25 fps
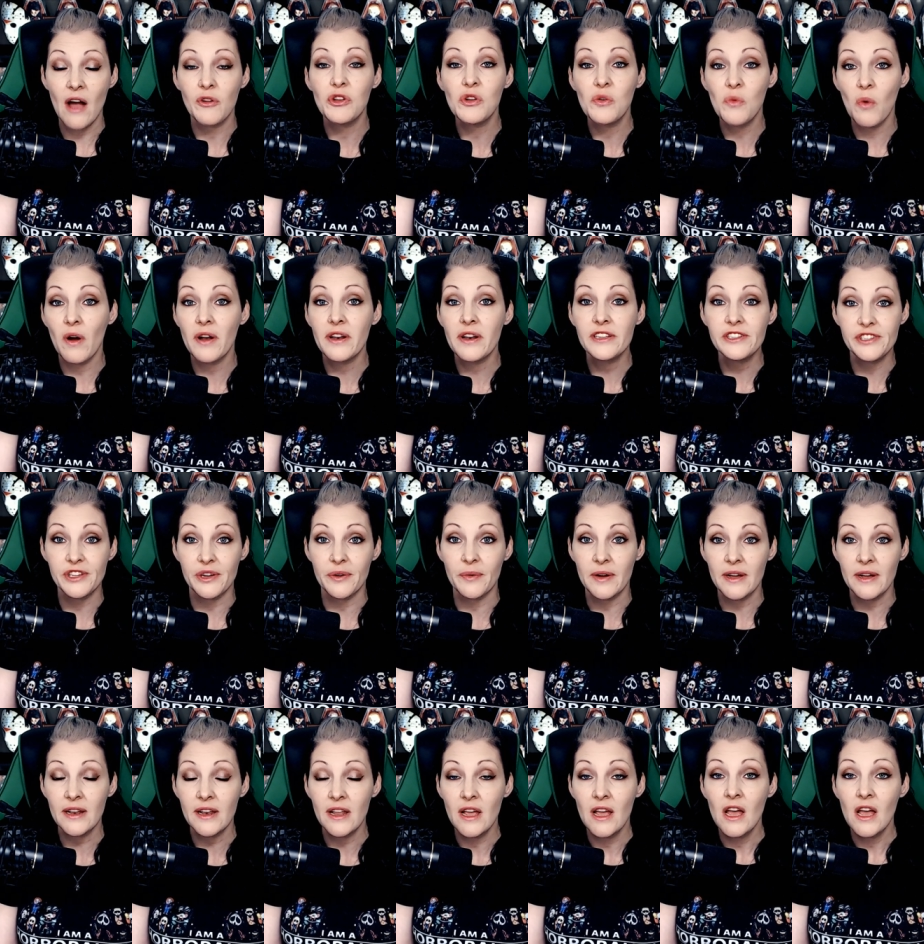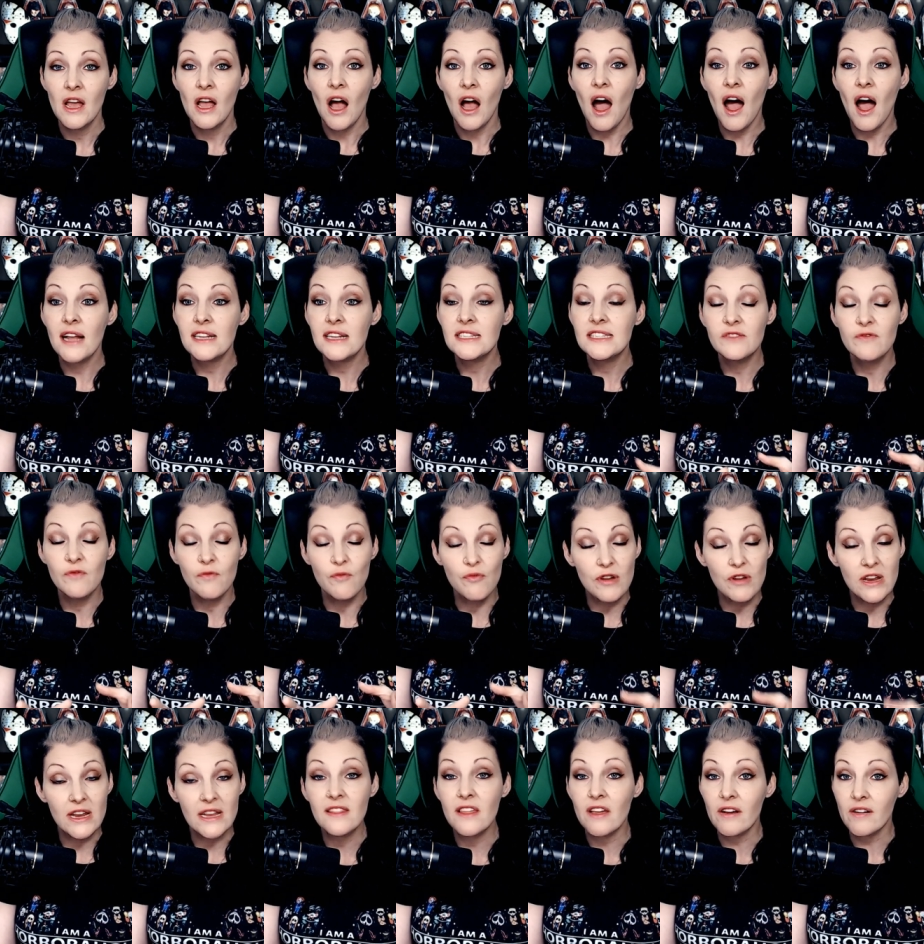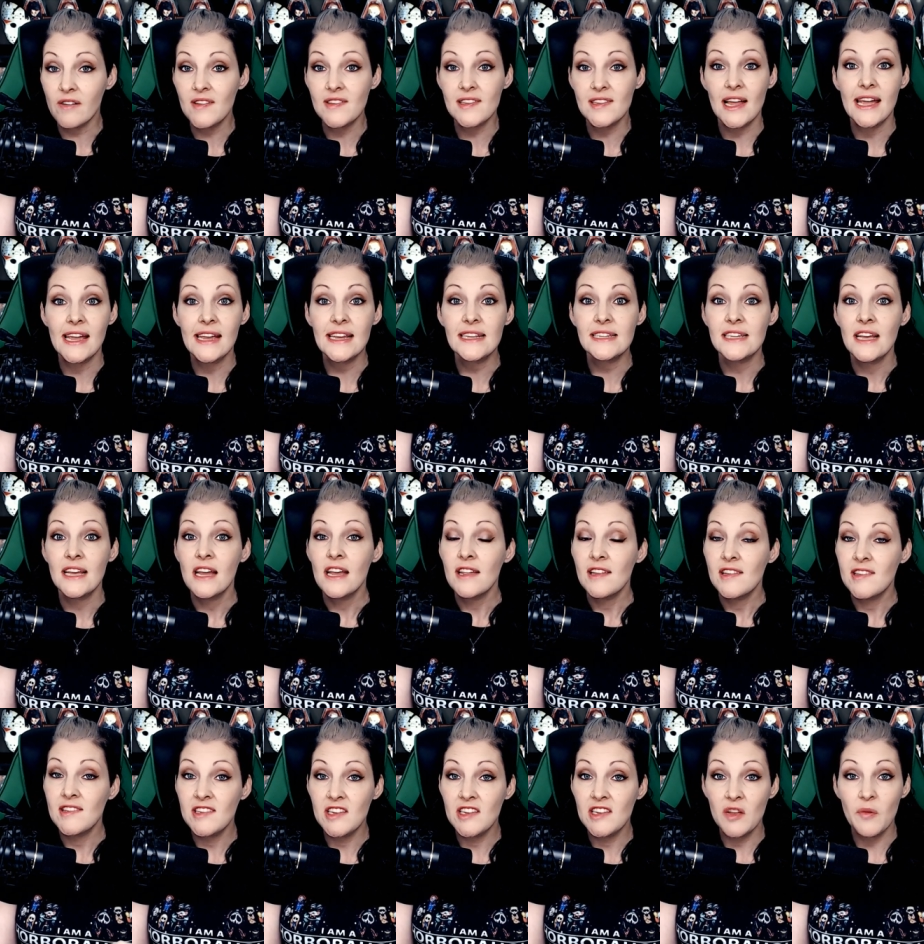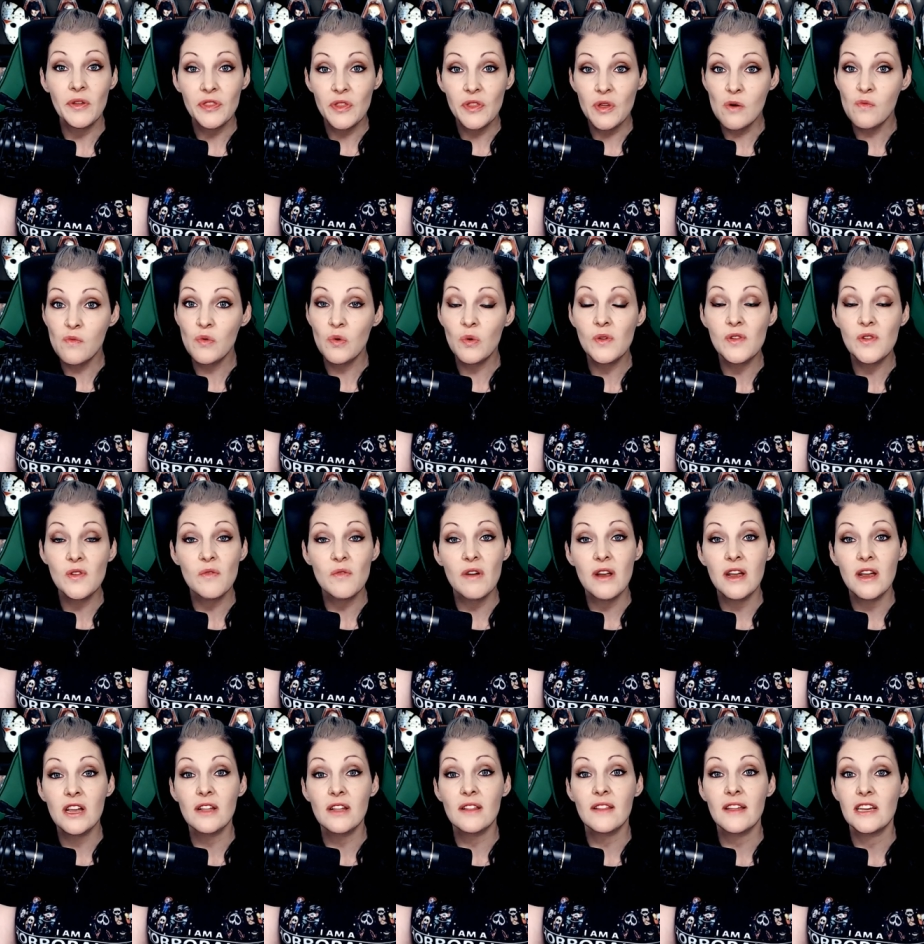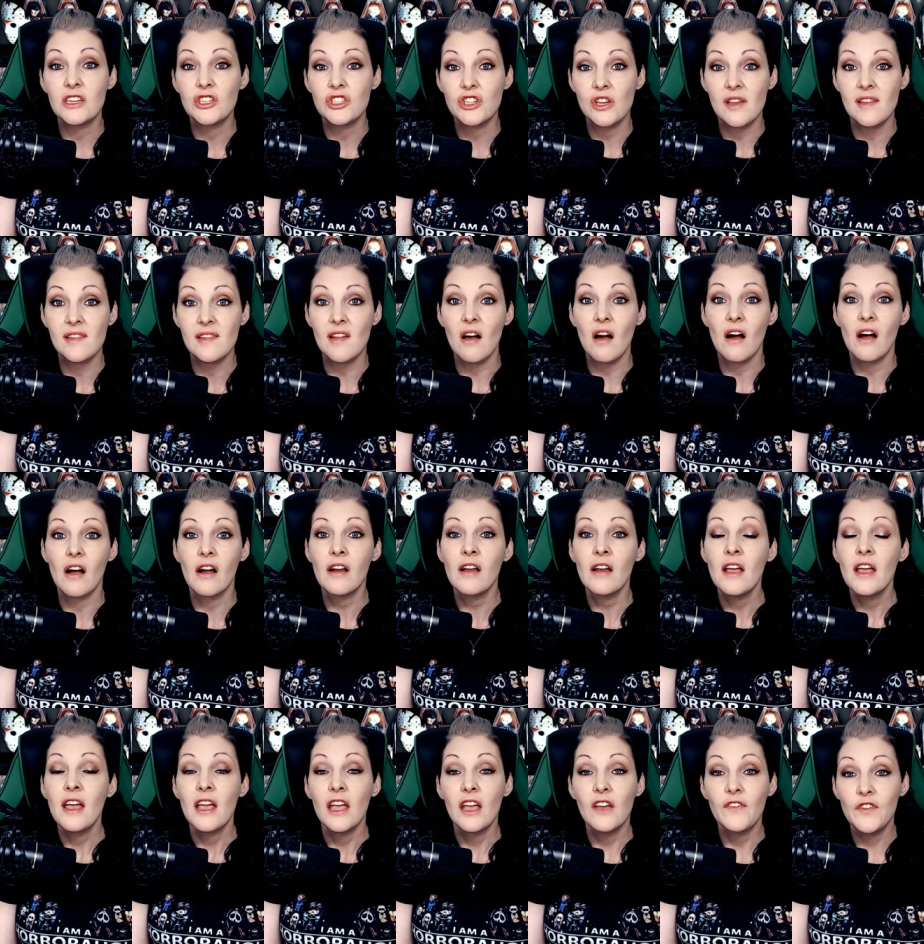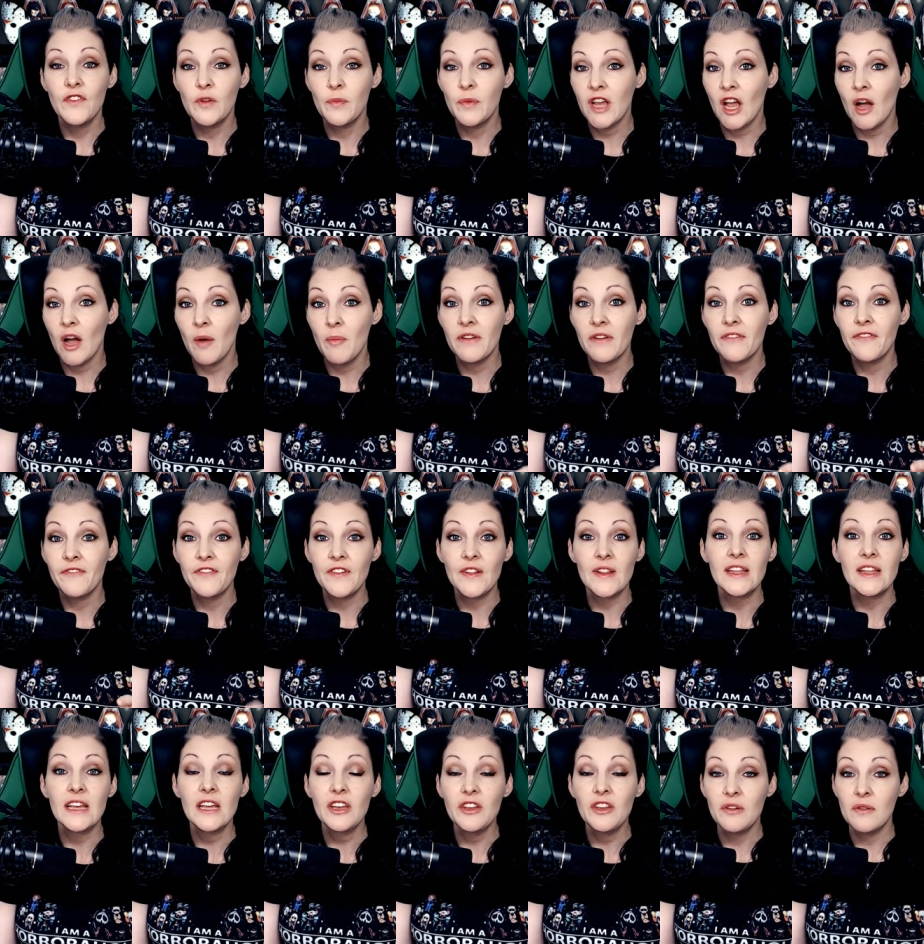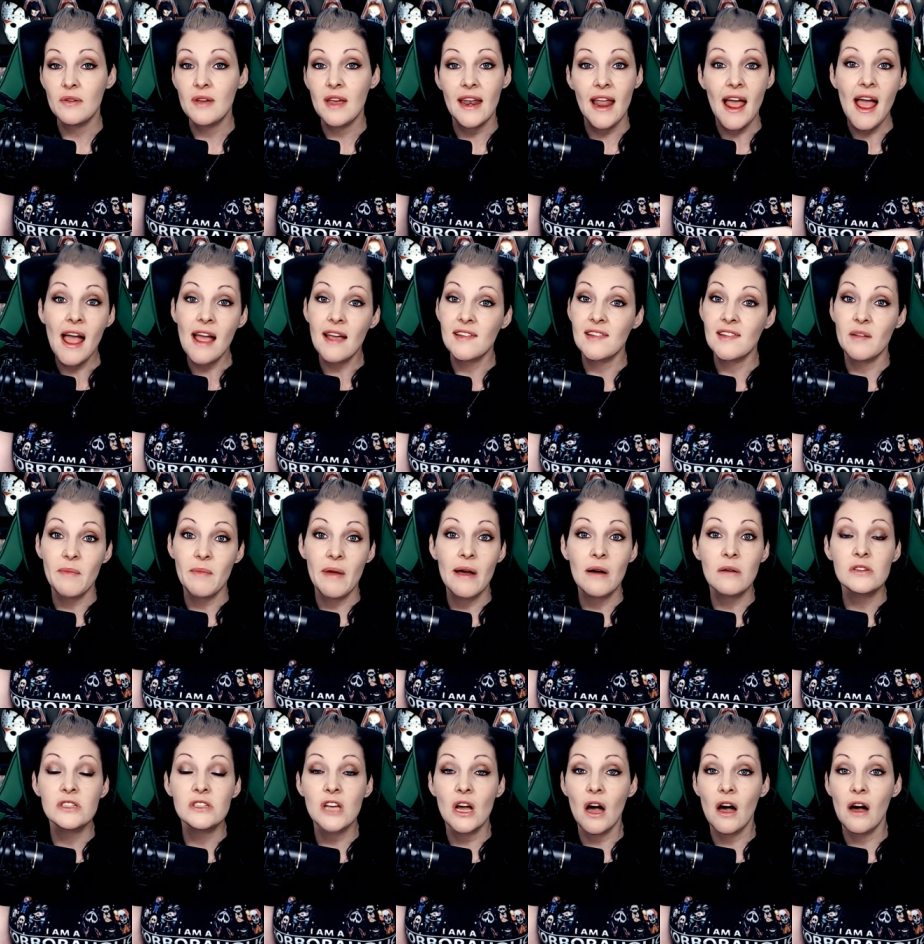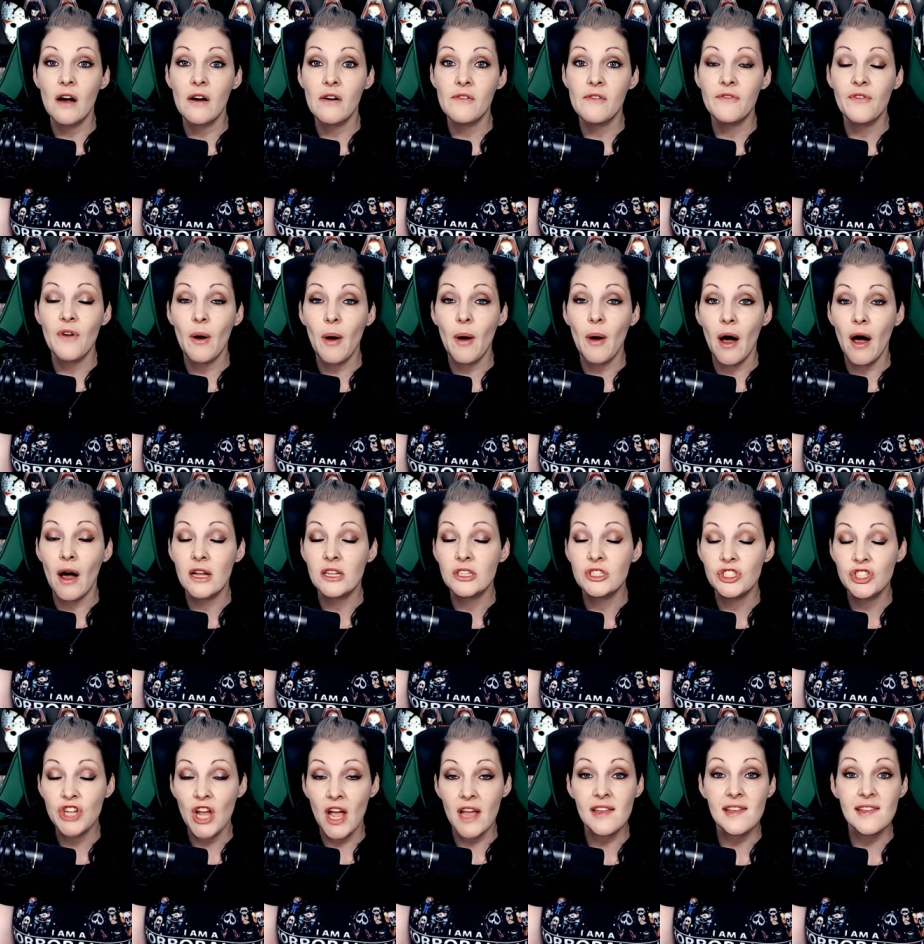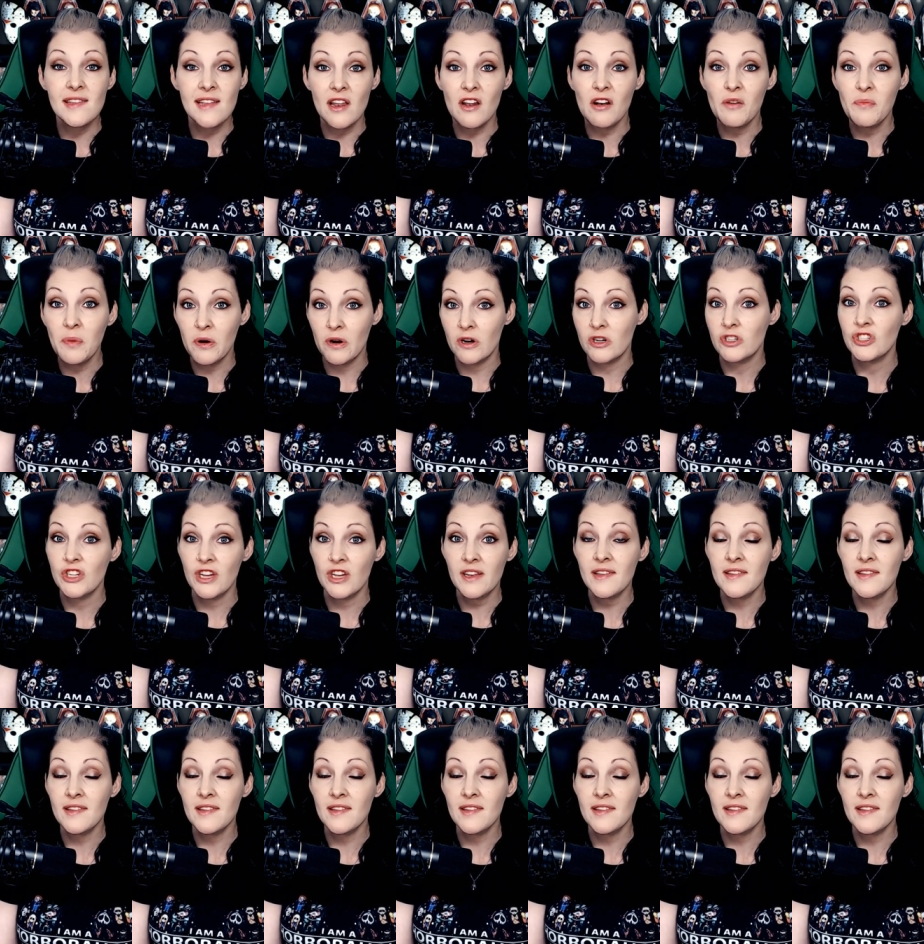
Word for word: want to do it, uh, read their site, see what their rules and regulations are. If you become an affiliate, you get X amount of uh, chests that are purchased.